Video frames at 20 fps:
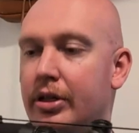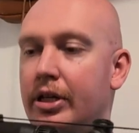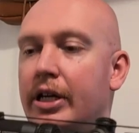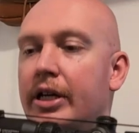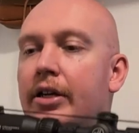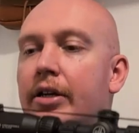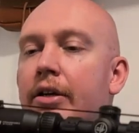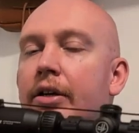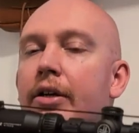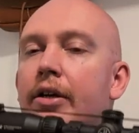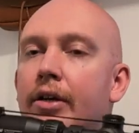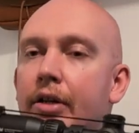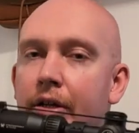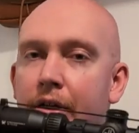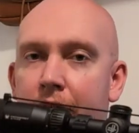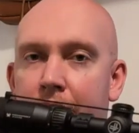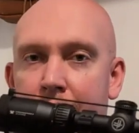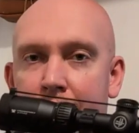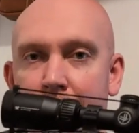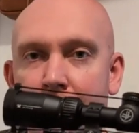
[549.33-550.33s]
Okay,
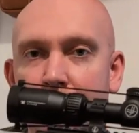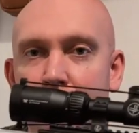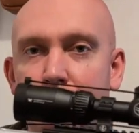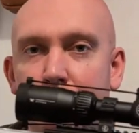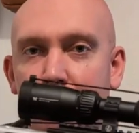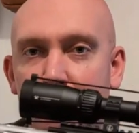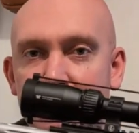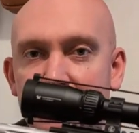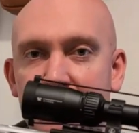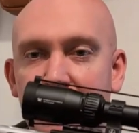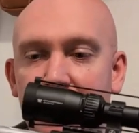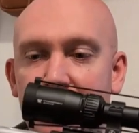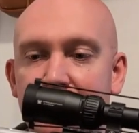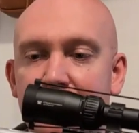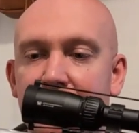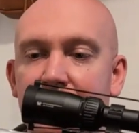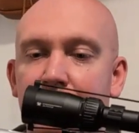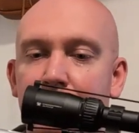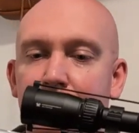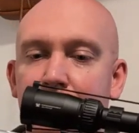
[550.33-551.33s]
bolt's locked
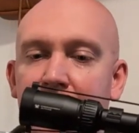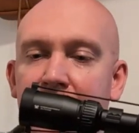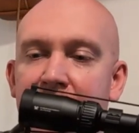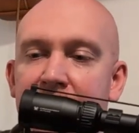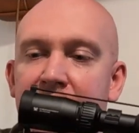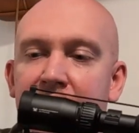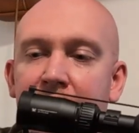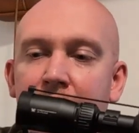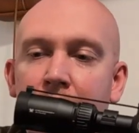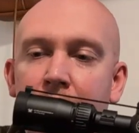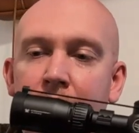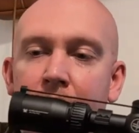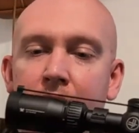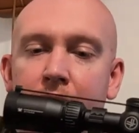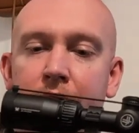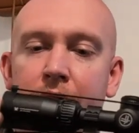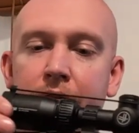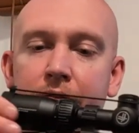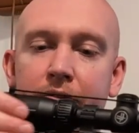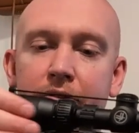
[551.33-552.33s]
into place here.
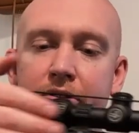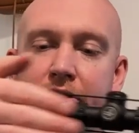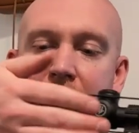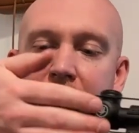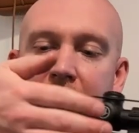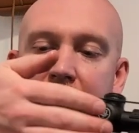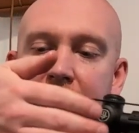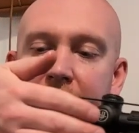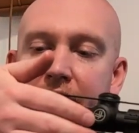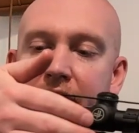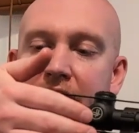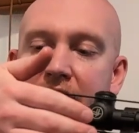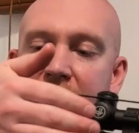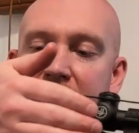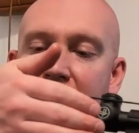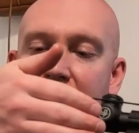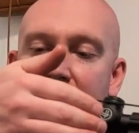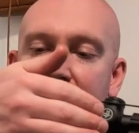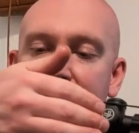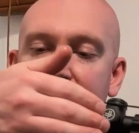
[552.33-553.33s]
Now you can
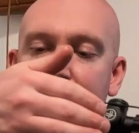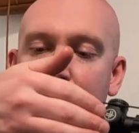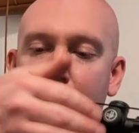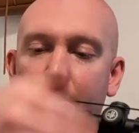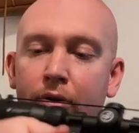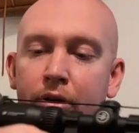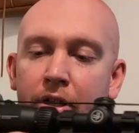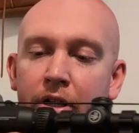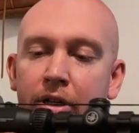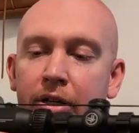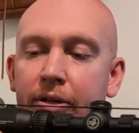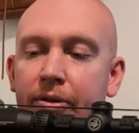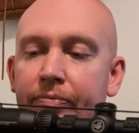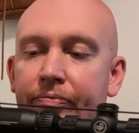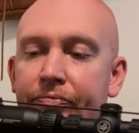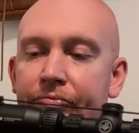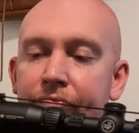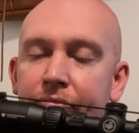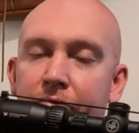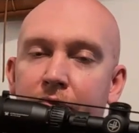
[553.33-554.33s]
slide it forward.
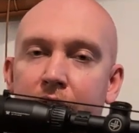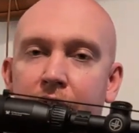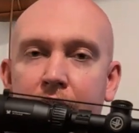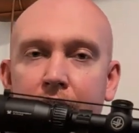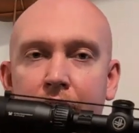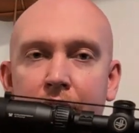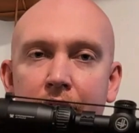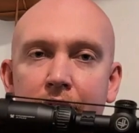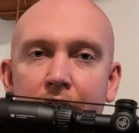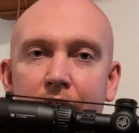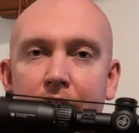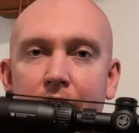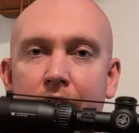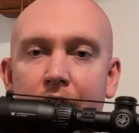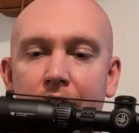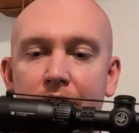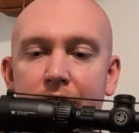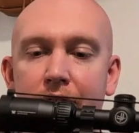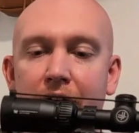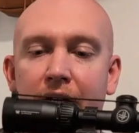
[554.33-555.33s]
It
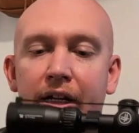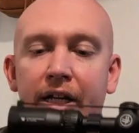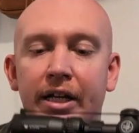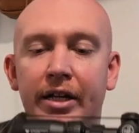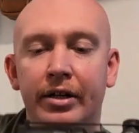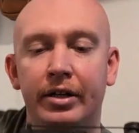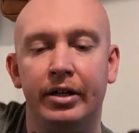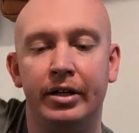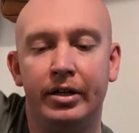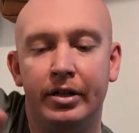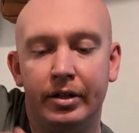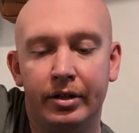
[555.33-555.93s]
locks right in.